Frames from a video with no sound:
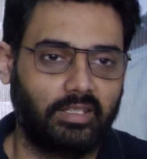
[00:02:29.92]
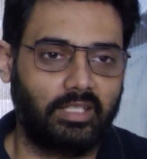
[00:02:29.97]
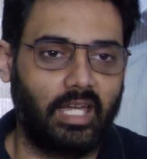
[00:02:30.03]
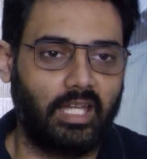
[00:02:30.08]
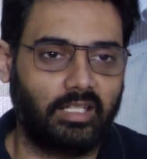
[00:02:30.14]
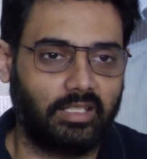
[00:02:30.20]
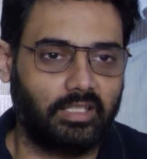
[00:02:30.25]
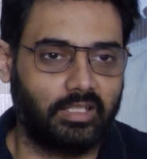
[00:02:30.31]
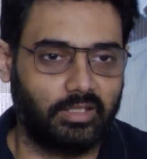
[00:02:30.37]

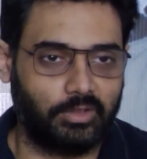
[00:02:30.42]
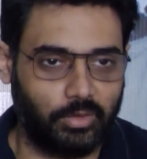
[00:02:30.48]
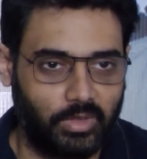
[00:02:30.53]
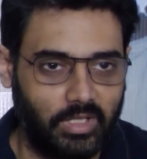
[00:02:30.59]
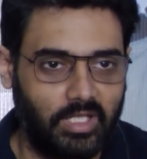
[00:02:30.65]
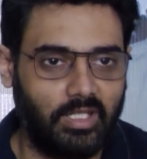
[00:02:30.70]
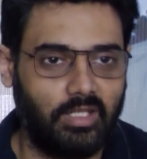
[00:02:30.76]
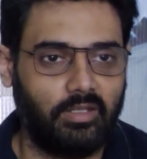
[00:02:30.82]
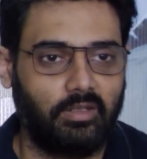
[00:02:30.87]
that
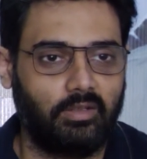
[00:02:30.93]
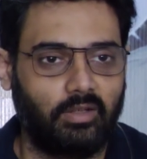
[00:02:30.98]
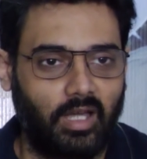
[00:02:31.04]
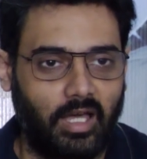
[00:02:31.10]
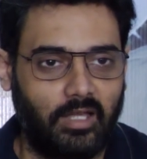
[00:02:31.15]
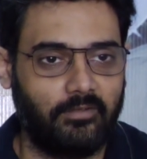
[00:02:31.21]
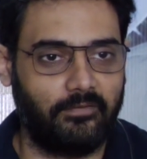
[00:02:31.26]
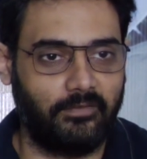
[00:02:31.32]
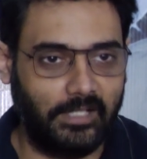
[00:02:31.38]
today
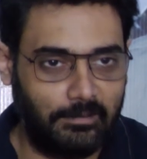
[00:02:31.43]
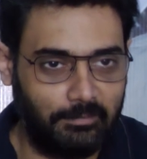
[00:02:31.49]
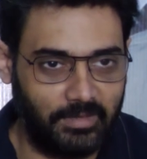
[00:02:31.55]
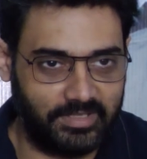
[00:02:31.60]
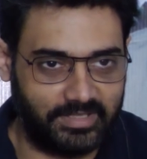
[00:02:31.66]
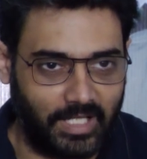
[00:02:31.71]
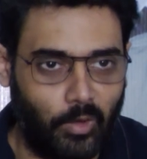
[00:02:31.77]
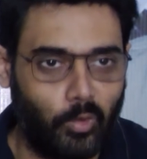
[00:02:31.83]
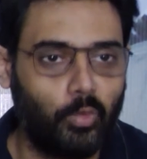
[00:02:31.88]
our film
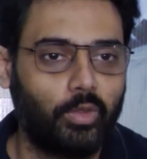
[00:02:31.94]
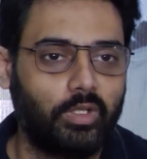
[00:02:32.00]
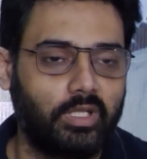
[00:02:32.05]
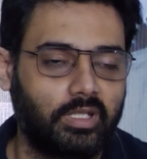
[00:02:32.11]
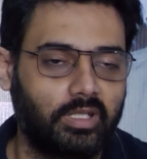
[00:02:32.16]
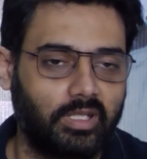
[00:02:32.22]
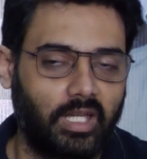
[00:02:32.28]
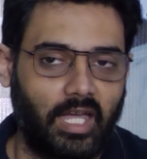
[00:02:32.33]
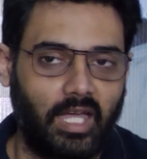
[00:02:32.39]
is out
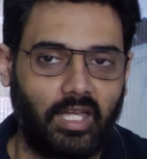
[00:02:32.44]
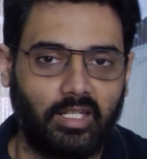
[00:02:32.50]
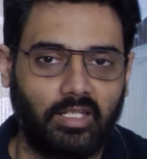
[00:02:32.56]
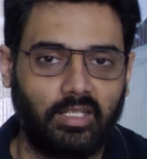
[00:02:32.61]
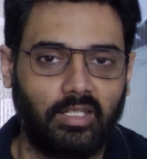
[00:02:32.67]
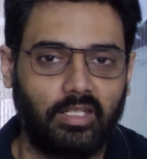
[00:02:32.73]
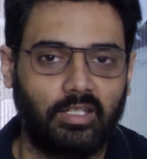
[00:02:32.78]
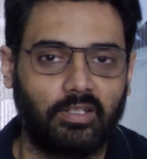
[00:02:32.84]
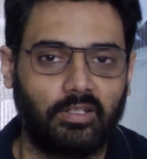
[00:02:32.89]

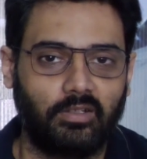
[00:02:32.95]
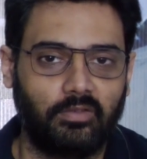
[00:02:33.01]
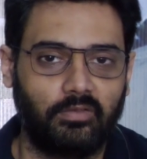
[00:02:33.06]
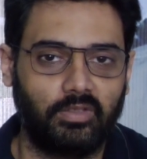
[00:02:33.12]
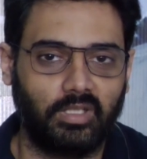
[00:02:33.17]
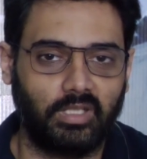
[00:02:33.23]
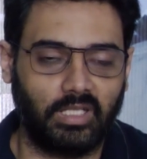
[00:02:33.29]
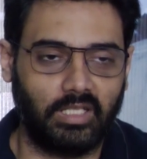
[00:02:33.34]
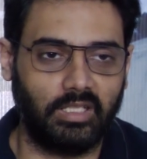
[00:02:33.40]
and
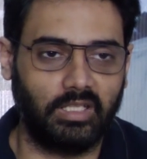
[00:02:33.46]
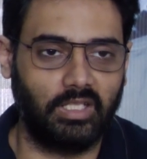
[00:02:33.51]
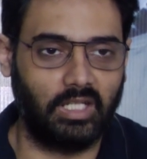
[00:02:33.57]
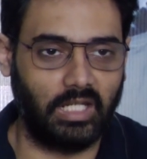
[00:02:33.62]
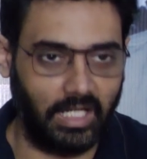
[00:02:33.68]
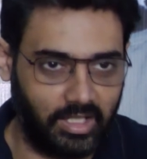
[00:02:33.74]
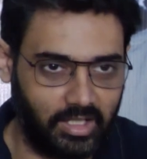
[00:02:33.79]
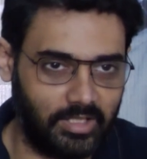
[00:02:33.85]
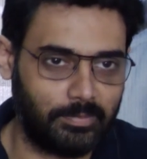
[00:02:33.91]
we are getting
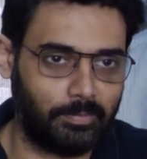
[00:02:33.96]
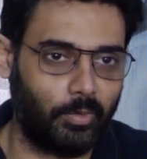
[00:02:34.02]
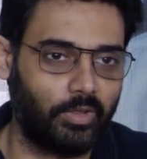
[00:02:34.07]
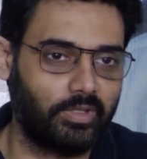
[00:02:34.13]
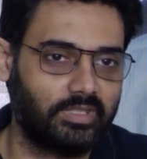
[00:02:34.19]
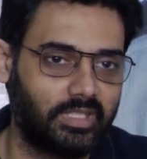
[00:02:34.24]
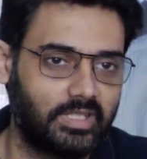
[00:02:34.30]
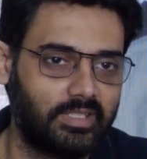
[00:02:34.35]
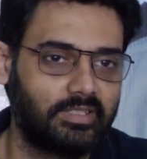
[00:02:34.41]
great
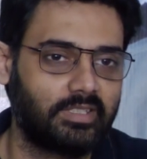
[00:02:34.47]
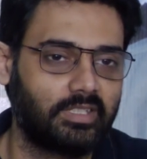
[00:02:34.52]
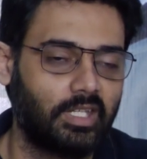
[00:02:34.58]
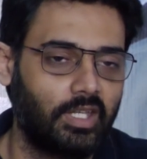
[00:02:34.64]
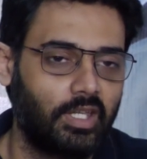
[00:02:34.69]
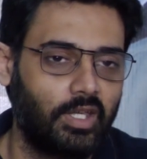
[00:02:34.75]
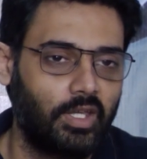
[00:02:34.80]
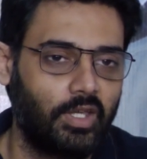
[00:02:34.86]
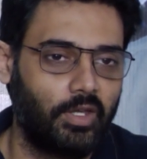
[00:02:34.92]
responses
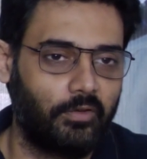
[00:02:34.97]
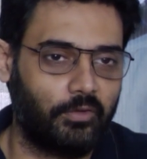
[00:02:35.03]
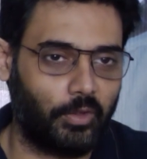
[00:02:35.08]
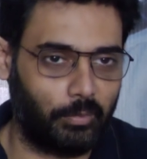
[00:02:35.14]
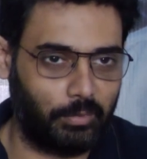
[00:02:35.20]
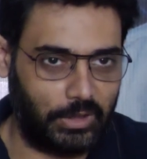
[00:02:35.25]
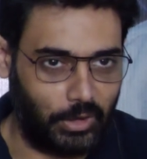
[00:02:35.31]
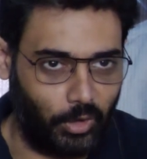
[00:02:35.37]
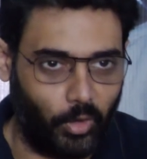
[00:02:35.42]

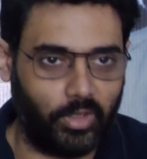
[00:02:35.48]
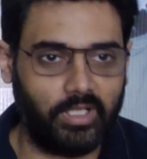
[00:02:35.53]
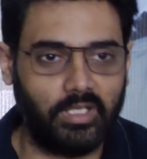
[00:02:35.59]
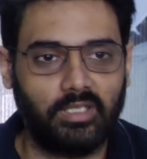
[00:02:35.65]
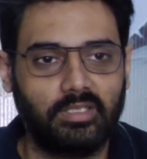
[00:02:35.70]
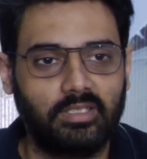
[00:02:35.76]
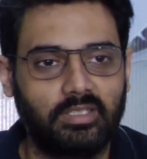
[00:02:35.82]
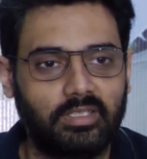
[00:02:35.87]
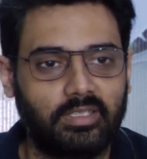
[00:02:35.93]
from the
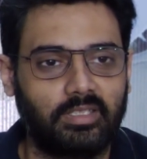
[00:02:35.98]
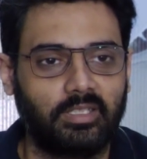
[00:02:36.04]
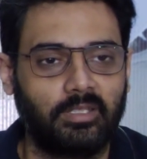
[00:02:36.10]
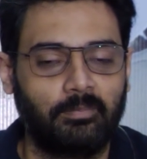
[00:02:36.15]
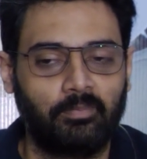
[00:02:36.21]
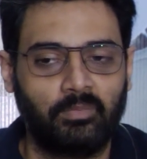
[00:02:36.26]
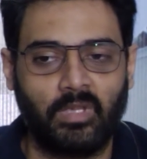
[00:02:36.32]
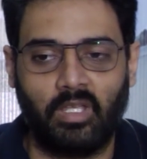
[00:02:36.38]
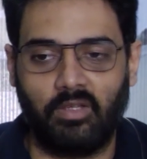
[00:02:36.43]
audience.
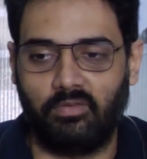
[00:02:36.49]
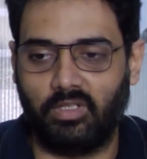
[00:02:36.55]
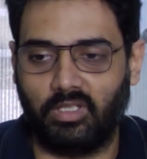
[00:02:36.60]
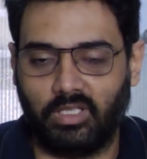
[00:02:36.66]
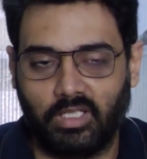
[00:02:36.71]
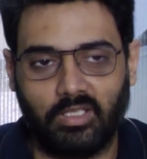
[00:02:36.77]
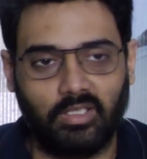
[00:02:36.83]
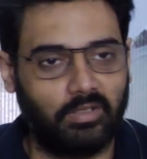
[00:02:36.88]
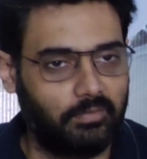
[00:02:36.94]
We are
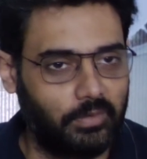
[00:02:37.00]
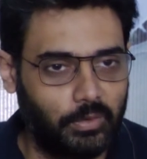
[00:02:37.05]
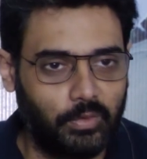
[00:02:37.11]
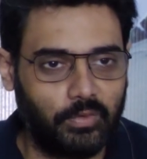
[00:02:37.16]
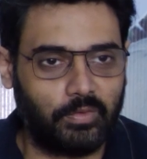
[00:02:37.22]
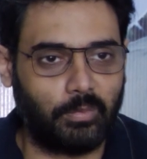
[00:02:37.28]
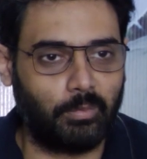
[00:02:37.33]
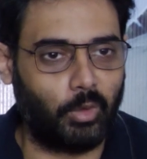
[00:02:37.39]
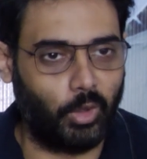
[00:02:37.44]
getting
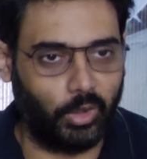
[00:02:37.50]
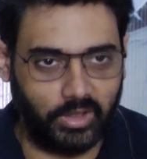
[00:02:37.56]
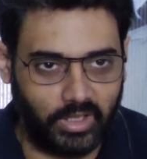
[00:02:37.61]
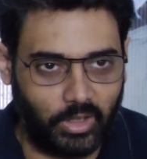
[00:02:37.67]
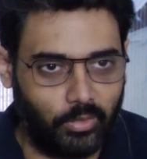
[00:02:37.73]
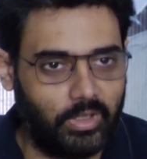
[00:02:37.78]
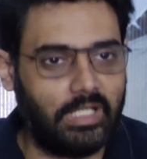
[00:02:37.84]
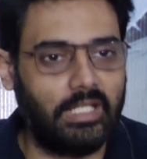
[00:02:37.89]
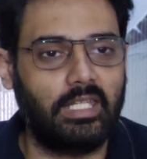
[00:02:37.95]
reviews from all
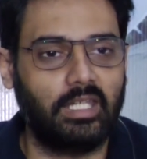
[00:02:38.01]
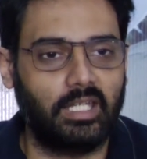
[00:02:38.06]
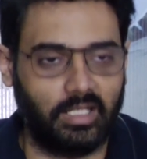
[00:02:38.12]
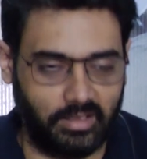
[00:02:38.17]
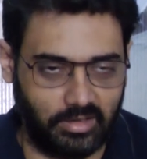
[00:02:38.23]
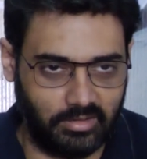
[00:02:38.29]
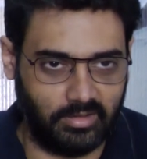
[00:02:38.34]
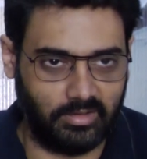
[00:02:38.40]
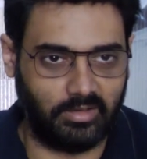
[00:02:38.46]
around India
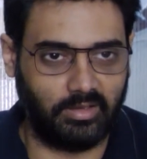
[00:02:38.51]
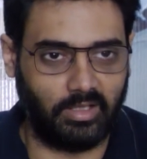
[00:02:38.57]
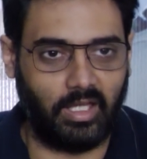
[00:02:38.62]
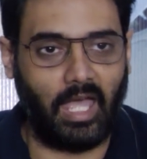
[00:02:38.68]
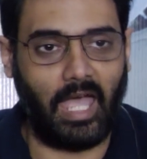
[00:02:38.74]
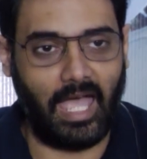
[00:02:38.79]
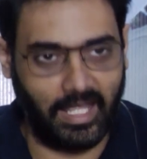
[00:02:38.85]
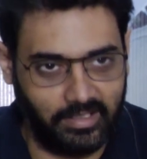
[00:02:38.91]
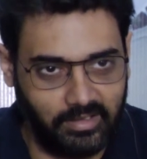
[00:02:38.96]

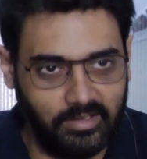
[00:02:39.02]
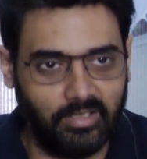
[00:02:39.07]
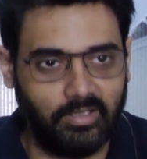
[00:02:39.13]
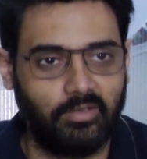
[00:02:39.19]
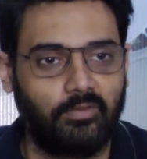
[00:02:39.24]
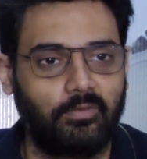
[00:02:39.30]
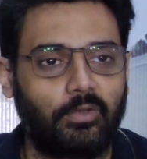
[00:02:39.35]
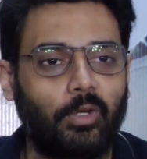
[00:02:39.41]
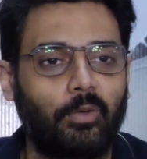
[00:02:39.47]
and
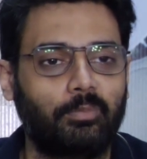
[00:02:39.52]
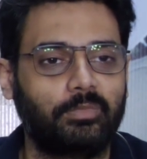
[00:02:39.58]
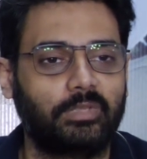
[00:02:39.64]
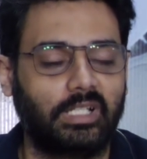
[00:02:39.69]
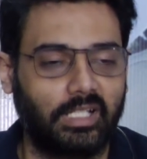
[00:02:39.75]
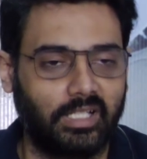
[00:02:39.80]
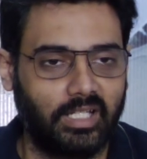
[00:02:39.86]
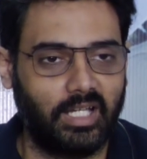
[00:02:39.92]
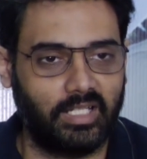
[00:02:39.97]
from
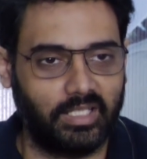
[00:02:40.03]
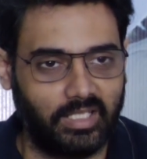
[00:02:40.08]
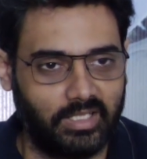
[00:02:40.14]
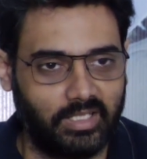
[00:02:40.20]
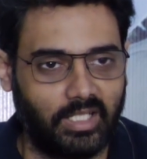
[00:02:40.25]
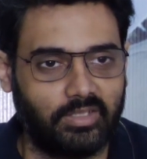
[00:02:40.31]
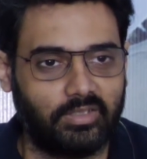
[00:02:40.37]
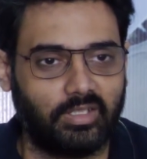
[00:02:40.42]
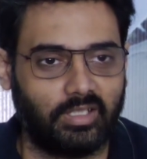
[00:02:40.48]
Telangana
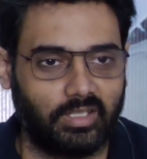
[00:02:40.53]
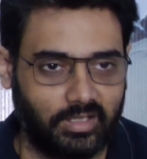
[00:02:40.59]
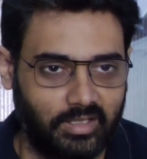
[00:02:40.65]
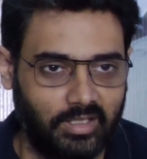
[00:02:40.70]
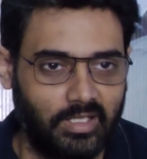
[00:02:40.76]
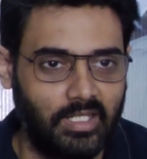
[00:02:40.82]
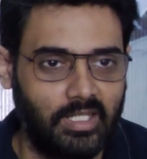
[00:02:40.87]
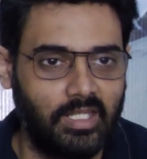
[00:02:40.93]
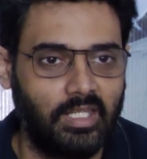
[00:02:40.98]
and Andhra
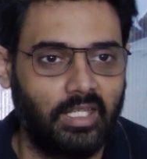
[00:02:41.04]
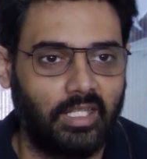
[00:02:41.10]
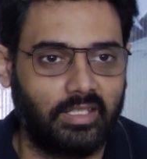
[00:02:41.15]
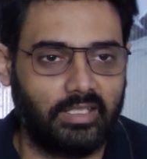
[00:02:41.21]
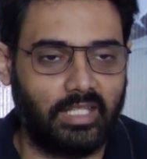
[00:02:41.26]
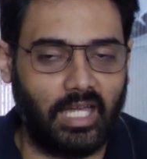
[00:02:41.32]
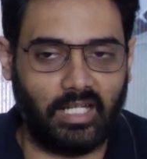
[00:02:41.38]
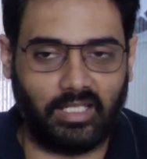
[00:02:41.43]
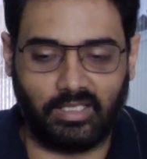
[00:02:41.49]

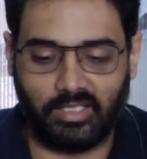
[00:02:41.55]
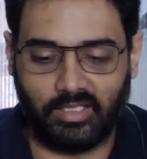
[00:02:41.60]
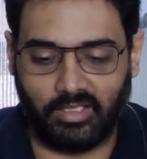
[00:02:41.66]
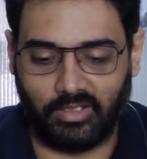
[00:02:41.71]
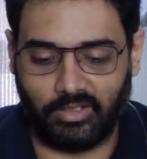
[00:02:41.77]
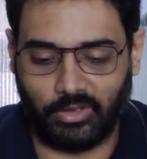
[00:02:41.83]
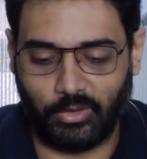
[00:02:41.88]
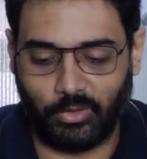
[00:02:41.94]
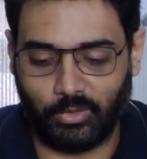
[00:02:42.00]
that,
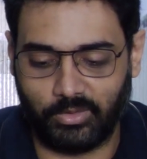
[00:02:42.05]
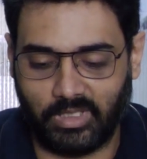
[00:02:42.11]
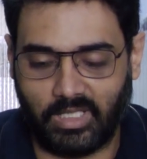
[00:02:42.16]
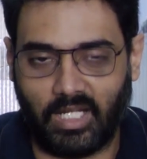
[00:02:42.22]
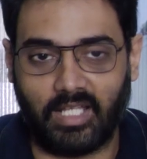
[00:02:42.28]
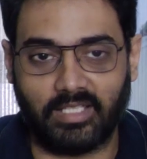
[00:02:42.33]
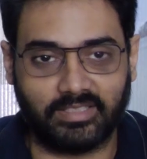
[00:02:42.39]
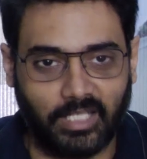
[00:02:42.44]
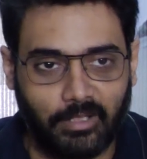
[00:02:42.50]
you know,
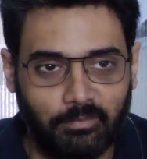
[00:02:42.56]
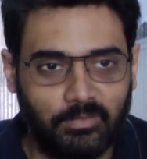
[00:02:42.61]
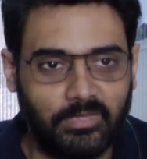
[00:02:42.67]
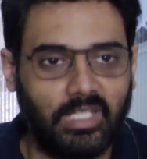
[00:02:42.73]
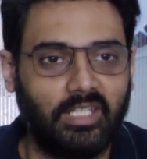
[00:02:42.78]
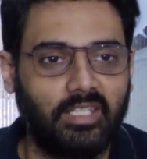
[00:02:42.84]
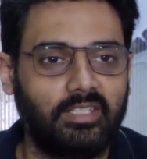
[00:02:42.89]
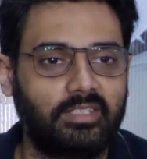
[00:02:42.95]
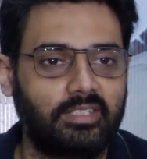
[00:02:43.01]
there are some
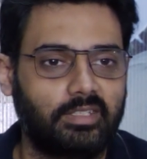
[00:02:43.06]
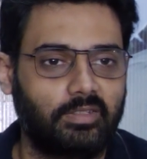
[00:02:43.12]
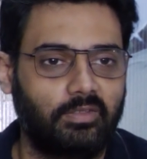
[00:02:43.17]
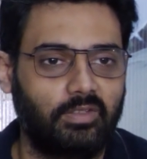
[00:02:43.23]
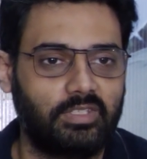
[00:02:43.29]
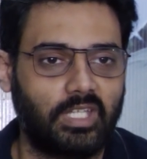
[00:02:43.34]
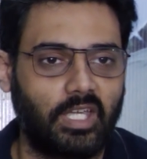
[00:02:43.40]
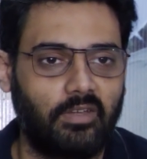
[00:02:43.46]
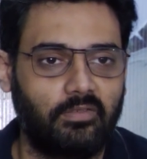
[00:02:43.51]
things
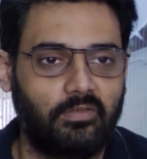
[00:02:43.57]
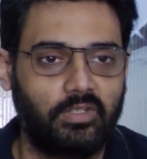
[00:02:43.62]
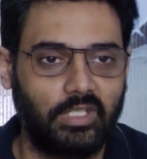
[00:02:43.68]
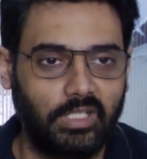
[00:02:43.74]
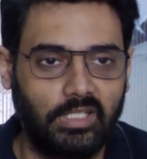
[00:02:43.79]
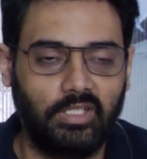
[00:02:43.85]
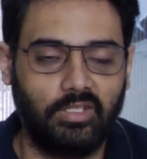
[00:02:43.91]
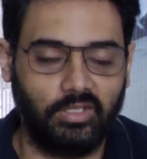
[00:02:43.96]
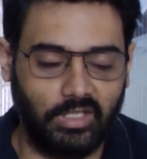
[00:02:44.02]
which have
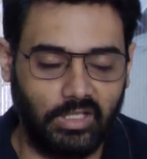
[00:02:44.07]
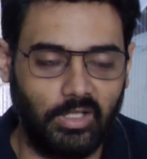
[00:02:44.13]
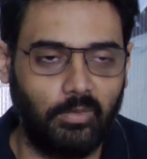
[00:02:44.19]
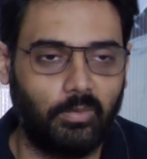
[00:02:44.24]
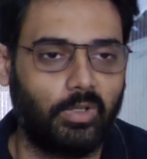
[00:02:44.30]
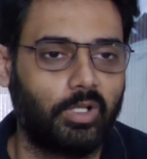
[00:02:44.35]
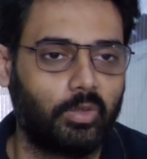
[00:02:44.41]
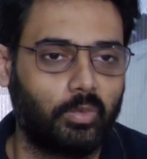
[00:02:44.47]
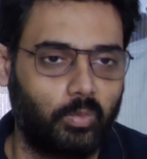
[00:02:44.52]
really, really
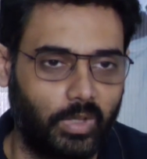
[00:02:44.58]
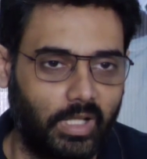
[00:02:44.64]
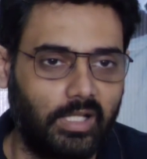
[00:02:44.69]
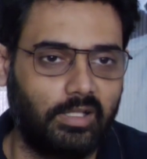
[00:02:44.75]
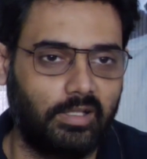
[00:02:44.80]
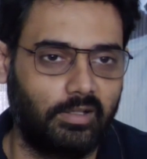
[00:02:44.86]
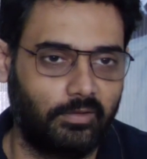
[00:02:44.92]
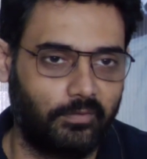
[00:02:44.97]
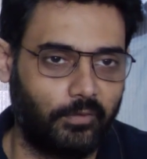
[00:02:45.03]
worked
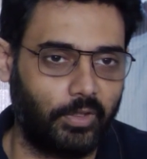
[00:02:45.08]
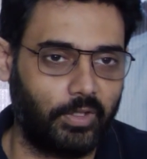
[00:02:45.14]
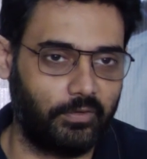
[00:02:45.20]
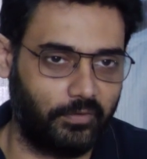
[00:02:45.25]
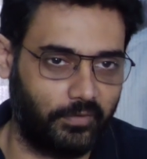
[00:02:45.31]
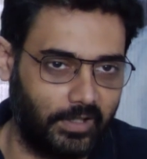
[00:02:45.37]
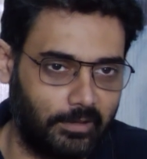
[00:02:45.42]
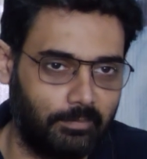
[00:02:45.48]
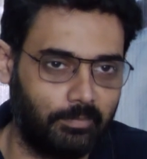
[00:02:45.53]
well for the
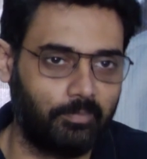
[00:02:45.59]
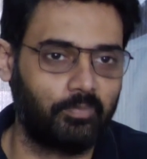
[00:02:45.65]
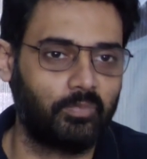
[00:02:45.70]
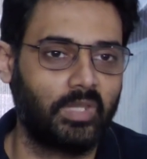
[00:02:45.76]
film.